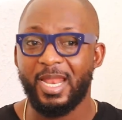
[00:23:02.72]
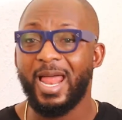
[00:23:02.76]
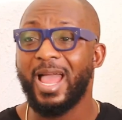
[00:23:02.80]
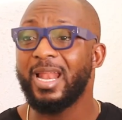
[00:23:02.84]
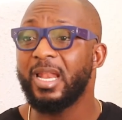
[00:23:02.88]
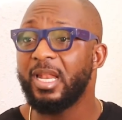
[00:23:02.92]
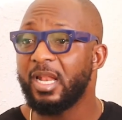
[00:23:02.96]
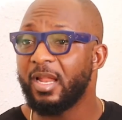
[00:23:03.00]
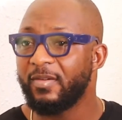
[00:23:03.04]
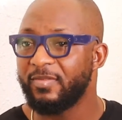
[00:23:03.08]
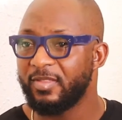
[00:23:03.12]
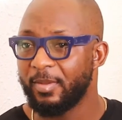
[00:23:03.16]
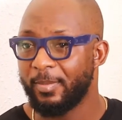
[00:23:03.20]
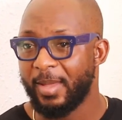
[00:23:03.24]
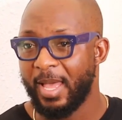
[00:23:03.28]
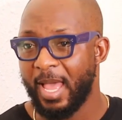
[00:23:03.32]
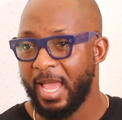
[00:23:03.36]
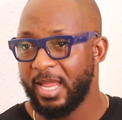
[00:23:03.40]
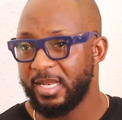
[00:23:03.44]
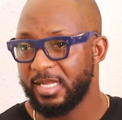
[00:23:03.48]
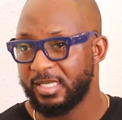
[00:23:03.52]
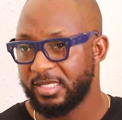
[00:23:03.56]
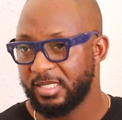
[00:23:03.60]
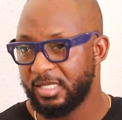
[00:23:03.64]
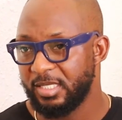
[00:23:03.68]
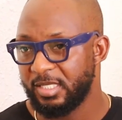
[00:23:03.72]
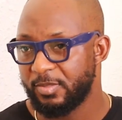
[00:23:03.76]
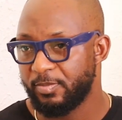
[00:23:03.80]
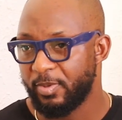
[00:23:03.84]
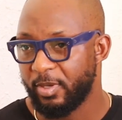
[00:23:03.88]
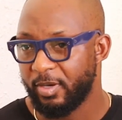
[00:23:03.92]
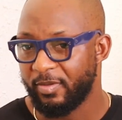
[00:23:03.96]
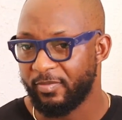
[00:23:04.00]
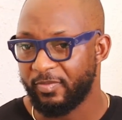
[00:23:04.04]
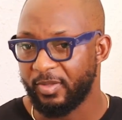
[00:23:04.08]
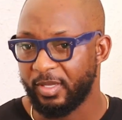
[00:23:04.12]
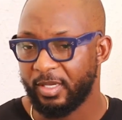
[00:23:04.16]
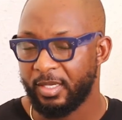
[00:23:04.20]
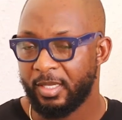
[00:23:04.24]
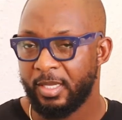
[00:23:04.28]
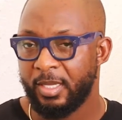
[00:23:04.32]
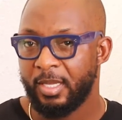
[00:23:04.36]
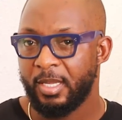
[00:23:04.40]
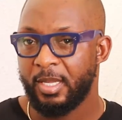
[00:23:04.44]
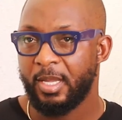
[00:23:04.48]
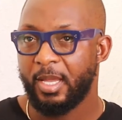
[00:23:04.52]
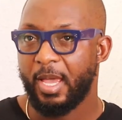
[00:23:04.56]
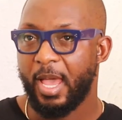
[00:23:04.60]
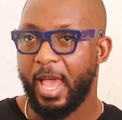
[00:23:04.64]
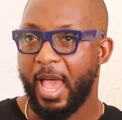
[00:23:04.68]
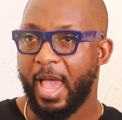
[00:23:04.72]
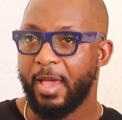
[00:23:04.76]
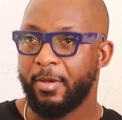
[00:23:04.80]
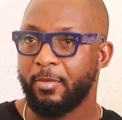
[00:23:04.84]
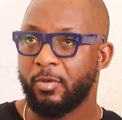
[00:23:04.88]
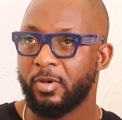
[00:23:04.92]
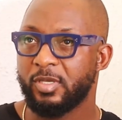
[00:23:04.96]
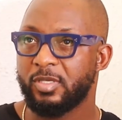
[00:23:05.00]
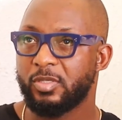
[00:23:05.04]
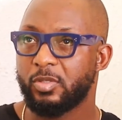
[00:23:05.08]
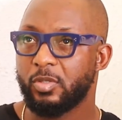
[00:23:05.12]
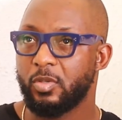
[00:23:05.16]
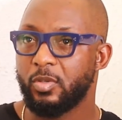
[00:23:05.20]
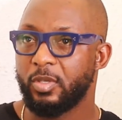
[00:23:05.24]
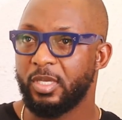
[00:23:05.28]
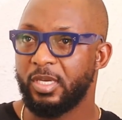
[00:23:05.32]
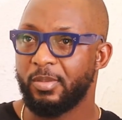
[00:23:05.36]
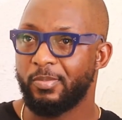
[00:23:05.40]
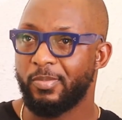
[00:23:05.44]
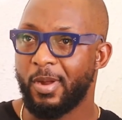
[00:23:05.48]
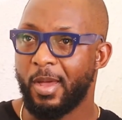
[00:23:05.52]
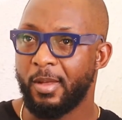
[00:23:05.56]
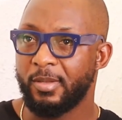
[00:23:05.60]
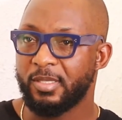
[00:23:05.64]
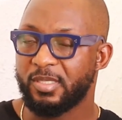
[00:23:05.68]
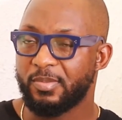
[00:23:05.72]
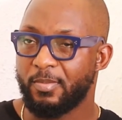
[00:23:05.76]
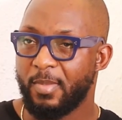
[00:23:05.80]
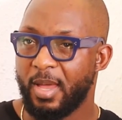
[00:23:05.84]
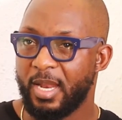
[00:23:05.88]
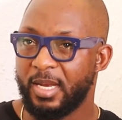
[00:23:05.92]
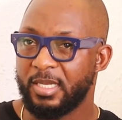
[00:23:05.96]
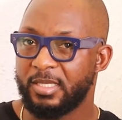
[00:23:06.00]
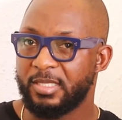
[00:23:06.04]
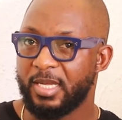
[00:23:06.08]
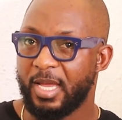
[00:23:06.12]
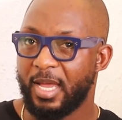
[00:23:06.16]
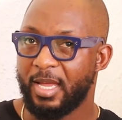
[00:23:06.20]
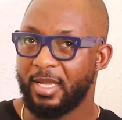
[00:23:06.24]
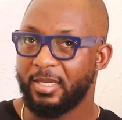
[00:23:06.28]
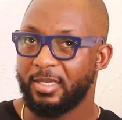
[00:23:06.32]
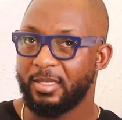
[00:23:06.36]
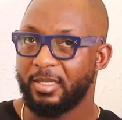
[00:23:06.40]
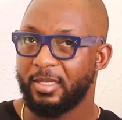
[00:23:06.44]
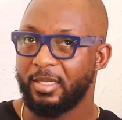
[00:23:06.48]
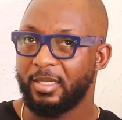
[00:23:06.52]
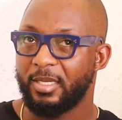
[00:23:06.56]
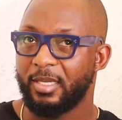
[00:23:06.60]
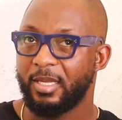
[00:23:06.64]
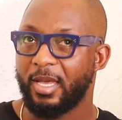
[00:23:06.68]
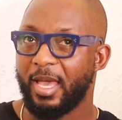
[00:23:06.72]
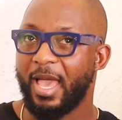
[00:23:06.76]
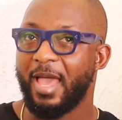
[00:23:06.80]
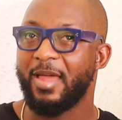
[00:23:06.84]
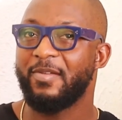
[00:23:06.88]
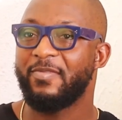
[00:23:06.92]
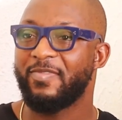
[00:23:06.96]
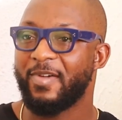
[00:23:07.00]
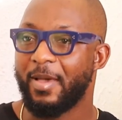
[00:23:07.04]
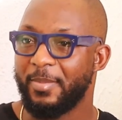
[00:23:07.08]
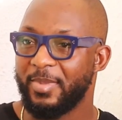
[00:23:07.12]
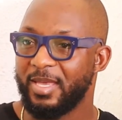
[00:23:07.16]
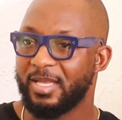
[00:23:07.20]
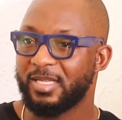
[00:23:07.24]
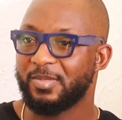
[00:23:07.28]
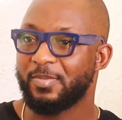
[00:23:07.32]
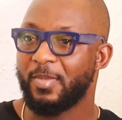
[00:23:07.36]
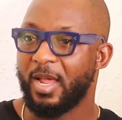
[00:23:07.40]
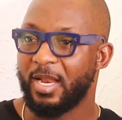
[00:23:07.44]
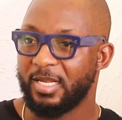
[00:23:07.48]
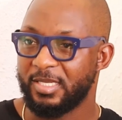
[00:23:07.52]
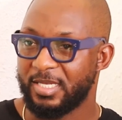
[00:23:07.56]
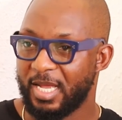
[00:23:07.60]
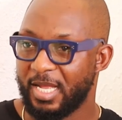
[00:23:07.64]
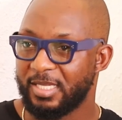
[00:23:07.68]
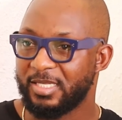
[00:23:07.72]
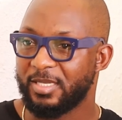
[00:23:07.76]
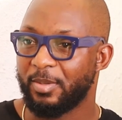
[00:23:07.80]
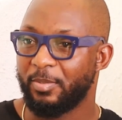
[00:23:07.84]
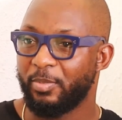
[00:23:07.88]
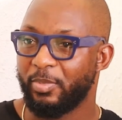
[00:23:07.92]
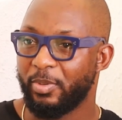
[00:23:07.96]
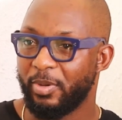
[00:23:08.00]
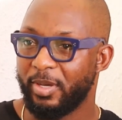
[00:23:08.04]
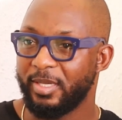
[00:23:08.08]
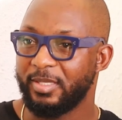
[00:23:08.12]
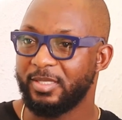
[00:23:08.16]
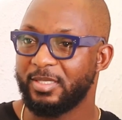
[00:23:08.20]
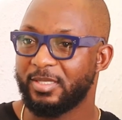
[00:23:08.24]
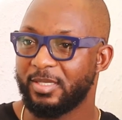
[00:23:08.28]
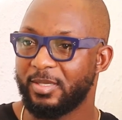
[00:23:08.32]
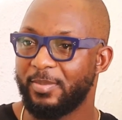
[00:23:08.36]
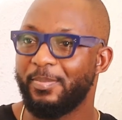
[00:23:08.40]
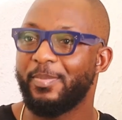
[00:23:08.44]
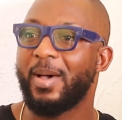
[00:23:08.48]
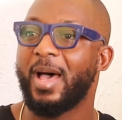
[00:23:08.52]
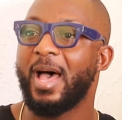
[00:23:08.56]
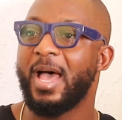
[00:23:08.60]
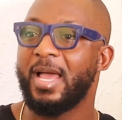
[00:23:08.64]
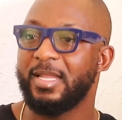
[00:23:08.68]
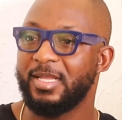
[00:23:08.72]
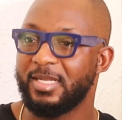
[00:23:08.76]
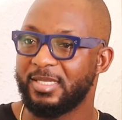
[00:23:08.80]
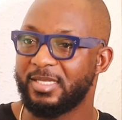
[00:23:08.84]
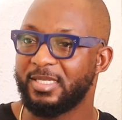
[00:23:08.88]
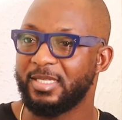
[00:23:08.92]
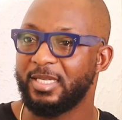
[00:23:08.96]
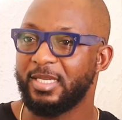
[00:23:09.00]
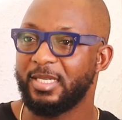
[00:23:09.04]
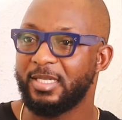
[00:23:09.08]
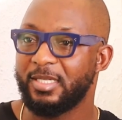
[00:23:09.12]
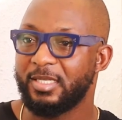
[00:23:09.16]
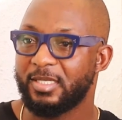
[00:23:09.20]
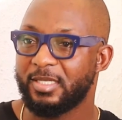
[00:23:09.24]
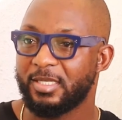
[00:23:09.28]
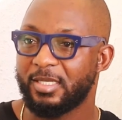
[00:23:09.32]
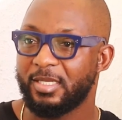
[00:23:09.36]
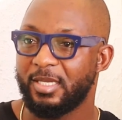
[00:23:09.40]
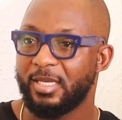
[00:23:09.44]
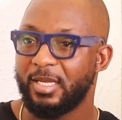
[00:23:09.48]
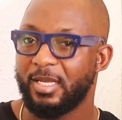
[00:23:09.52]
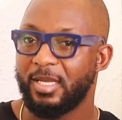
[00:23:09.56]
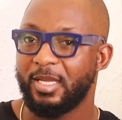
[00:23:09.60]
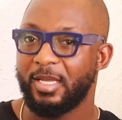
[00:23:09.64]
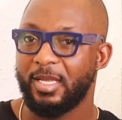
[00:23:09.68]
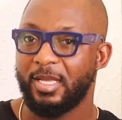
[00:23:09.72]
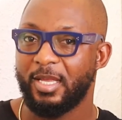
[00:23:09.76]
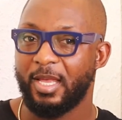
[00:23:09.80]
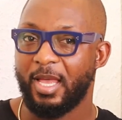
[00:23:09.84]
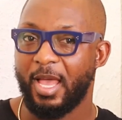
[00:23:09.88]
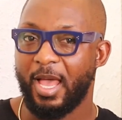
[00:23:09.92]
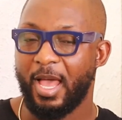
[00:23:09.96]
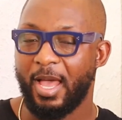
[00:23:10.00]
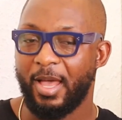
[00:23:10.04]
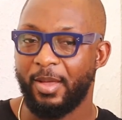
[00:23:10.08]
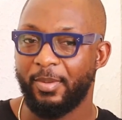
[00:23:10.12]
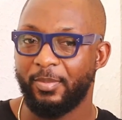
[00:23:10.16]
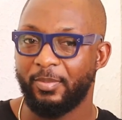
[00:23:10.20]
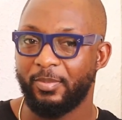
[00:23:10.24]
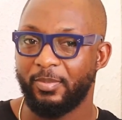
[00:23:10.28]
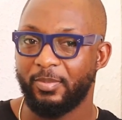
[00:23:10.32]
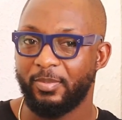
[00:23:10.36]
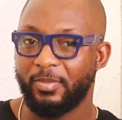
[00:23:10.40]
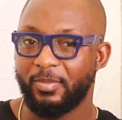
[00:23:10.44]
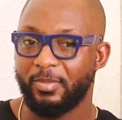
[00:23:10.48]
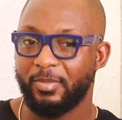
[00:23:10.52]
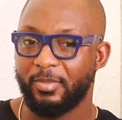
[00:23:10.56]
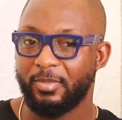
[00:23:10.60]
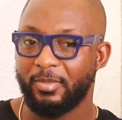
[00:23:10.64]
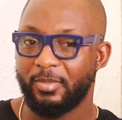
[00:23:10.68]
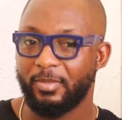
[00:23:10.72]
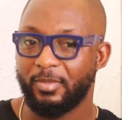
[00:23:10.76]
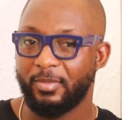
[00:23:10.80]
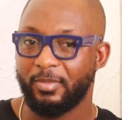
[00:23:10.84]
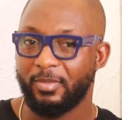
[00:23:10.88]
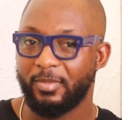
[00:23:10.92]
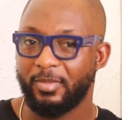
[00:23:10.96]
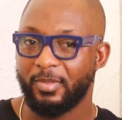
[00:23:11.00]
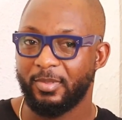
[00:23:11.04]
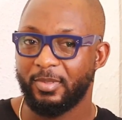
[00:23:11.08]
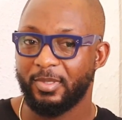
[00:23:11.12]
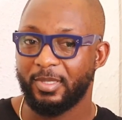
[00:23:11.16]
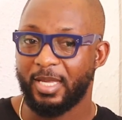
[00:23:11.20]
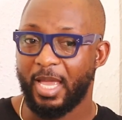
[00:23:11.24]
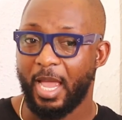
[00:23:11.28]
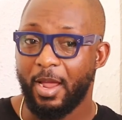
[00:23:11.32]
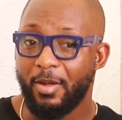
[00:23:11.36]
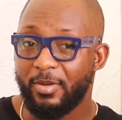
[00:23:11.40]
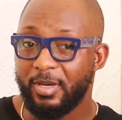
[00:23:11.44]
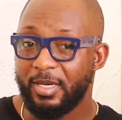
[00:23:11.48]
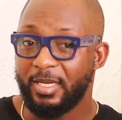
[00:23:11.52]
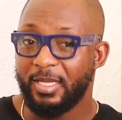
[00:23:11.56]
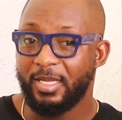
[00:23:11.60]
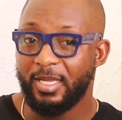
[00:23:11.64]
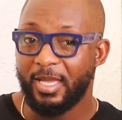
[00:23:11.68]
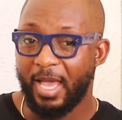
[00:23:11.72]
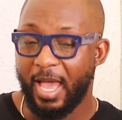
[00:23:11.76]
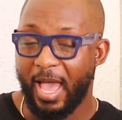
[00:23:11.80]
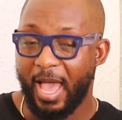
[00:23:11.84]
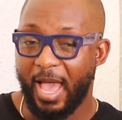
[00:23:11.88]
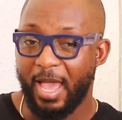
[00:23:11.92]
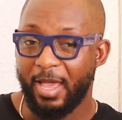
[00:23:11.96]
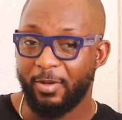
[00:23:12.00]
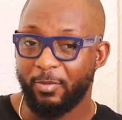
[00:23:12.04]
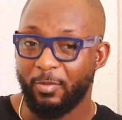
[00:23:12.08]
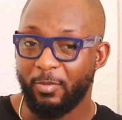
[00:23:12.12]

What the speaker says: and I love the behind the scenes bit of it. I was Ogidi Brown's manager and Famia's manager at some point, behind the scenes. Currently, I